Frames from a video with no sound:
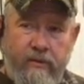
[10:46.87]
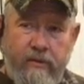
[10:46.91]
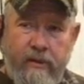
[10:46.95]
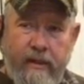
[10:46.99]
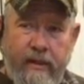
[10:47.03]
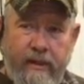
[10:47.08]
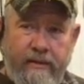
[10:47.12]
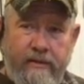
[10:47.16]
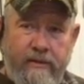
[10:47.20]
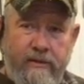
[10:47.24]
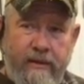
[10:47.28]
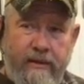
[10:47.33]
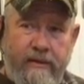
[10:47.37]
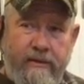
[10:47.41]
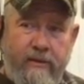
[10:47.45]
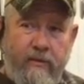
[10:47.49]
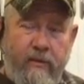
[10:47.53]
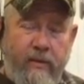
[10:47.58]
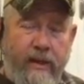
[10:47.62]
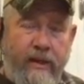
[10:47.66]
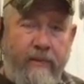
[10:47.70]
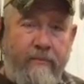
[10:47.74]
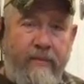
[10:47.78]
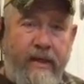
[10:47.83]
It's
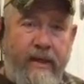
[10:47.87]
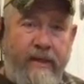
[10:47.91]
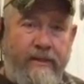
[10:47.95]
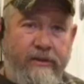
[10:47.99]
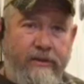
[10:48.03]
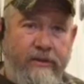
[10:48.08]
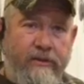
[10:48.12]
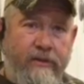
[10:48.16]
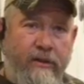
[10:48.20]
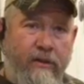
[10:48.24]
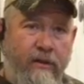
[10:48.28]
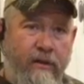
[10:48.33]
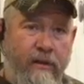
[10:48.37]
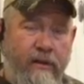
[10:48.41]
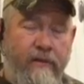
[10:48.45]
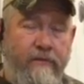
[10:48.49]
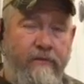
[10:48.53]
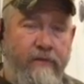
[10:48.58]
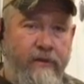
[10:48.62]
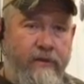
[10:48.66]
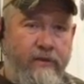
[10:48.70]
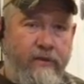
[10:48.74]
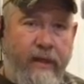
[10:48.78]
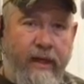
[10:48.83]
quite amazing. You start looking
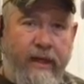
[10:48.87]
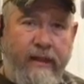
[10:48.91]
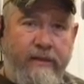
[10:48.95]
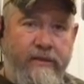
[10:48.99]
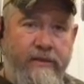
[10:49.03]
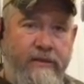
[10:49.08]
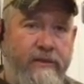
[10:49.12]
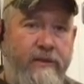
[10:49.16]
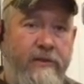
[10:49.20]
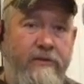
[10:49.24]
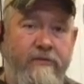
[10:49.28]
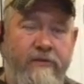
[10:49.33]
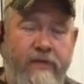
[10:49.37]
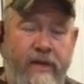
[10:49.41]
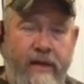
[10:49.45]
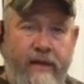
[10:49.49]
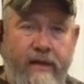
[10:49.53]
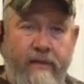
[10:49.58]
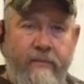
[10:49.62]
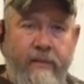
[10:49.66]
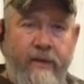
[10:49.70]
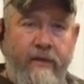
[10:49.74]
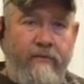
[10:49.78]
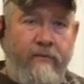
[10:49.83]
for tracks, you start
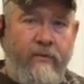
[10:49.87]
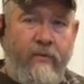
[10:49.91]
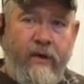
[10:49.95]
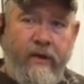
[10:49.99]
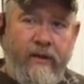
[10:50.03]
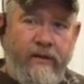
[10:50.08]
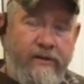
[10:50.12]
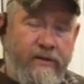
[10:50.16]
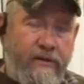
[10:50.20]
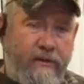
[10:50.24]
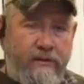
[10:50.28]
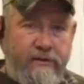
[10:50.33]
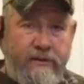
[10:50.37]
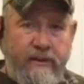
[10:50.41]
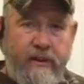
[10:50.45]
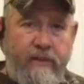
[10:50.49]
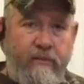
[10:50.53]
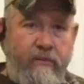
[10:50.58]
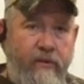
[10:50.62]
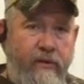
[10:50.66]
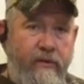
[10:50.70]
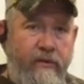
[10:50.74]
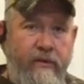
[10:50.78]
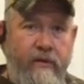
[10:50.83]
finding them everywhere, you start
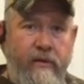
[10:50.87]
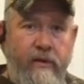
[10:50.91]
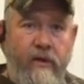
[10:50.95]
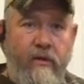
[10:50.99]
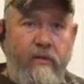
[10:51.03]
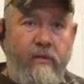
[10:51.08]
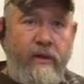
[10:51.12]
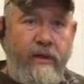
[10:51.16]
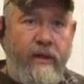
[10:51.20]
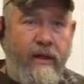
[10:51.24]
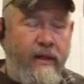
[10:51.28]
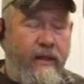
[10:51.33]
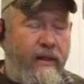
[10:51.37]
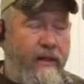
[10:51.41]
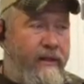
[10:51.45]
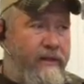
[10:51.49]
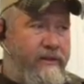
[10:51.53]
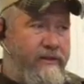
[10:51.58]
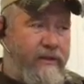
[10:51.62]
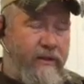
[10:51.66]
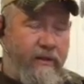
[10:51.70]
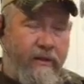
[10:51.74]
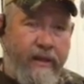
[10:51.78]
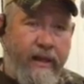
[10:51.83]
seeing where they're going,
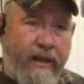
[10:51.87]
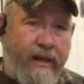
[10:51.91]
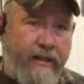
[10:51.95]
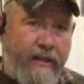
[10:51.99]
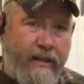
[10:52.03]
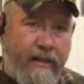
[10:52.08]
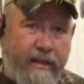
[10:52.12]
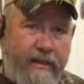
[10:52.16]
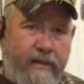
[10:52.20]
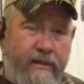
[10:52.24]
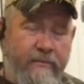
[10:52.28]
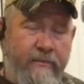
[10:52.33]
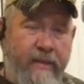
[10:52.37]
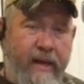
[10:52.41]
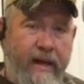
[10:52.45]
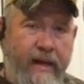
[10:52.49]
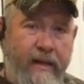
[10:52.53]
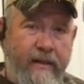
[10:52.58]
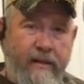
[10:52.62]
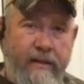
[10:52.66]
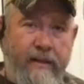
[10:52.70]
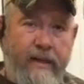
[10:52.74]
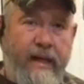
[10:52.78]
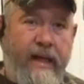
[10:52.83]
start kind of getting the
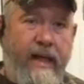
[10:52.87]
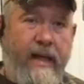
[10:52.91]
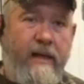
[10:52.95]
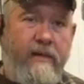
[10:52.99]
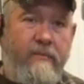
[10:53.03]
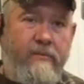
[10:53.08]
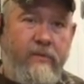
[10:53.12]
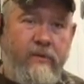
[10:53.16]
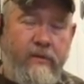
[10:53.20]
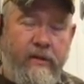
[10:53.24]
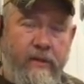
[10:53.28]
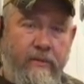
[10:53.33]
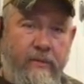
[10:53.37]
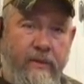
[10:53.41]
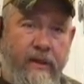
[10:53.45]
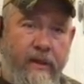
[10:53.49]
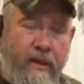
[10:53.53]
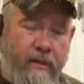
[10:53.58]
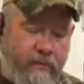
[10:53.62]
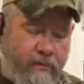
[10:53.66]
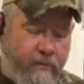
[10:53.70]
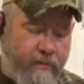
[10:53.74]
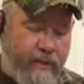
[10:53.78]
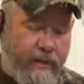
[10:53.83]
mind of the animal, you
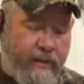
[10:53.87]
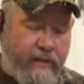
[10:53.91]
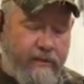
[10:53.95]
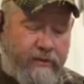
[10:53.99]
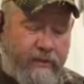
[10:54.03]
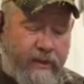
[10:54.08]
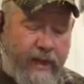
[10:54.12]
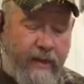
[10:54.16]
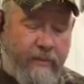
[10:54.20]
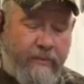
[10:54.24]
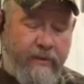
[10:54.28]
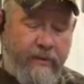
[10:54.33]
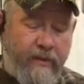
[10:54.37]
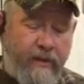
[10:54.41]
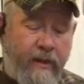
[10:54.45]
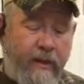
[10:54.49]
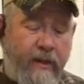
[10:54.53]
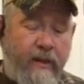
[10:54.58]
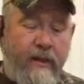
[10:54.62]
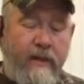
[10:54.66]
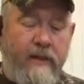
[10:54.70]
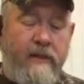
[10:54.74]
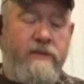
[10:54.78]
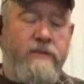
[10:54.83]
become a better trapper.
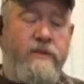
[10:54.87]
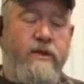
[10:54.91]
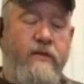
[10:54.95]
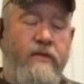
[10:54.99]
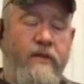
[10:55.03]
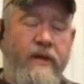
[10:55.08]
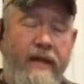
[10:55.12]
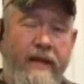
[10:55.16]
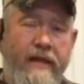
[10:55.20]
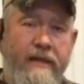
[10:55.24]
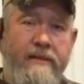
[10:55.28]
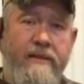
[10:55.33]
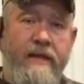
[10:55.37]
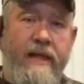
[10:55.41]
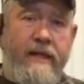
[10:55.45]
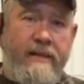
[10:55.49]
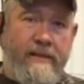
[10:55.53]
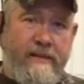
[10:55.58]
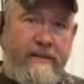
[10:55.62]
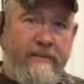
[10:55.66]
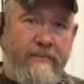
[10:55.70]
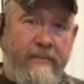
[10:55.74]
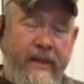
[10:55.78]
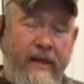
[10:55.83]
So this
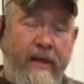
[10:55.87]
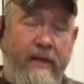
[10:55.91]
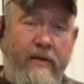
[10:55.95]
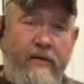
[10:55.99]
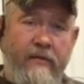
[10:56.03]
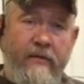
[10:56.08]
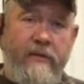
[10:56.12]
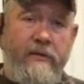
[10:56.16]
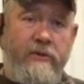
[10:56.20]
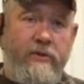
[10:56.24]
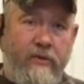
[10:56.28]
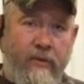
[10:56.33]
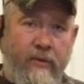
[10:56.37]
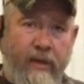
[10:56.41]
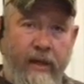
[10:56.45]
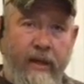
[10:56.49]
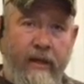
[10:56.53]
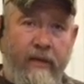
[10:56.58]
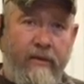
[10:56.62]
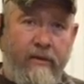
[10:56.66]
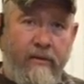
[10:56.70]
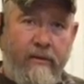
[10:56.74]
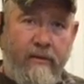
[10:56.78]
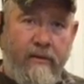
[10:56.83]
has to be on the trail.